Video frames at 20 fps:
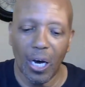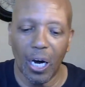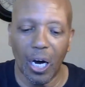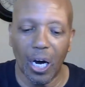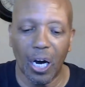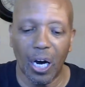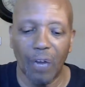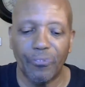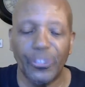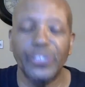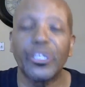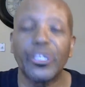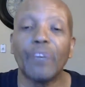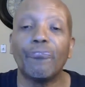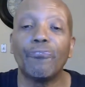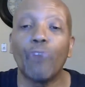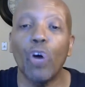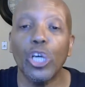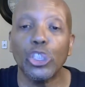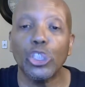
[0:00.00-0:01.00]
of the
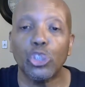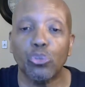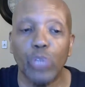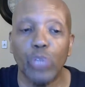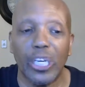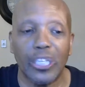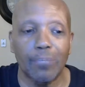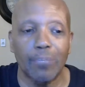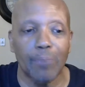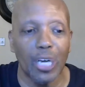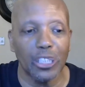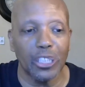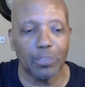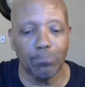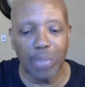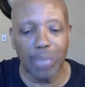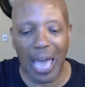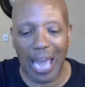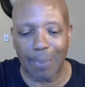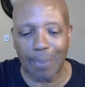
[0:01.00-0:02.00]
divorce rate
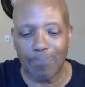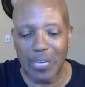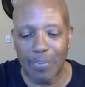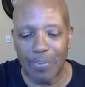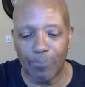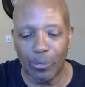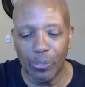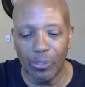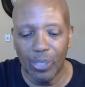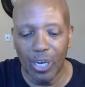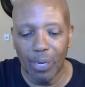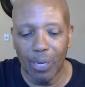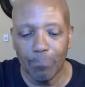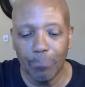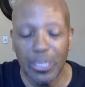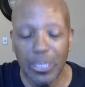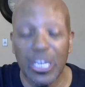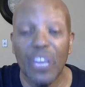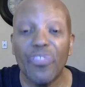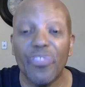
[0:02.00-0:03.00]
amongst black people
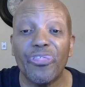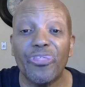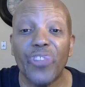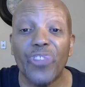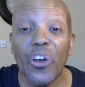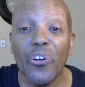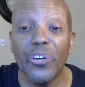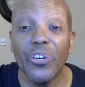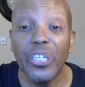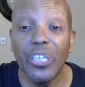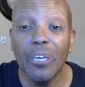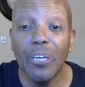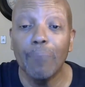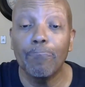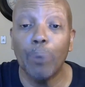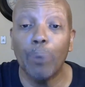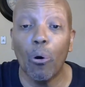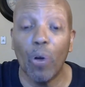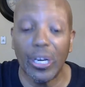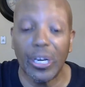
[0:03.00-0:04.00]
being
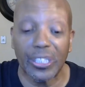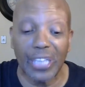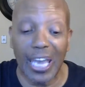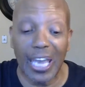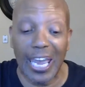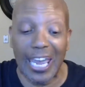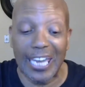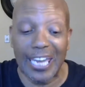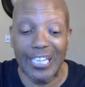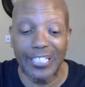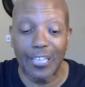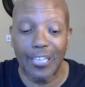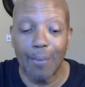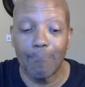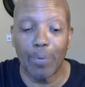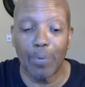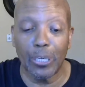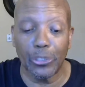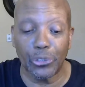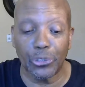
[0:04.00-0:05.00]
30.8%.
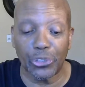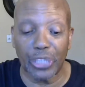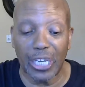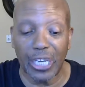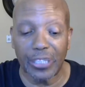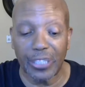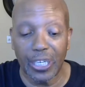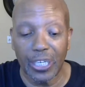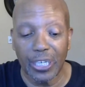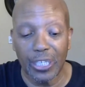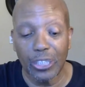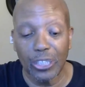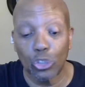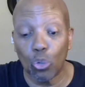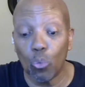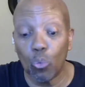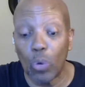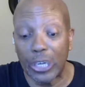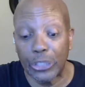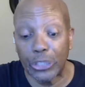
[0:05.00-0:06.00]

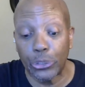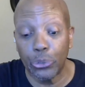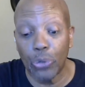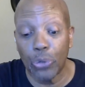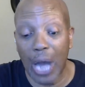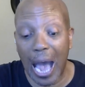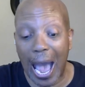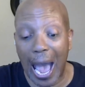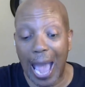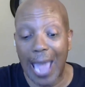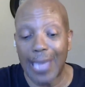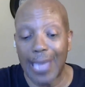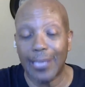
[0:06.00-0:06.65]
It's way too high.